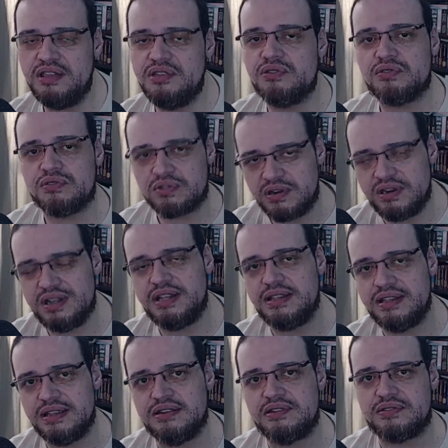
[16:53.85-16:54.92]

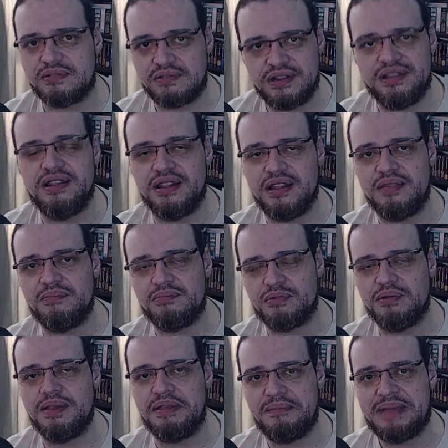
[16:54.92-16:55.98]
really, really
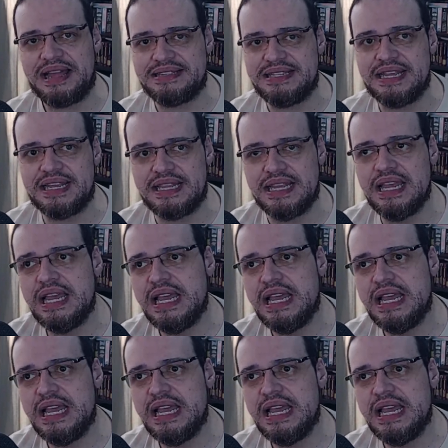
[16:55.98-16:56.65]
problematic.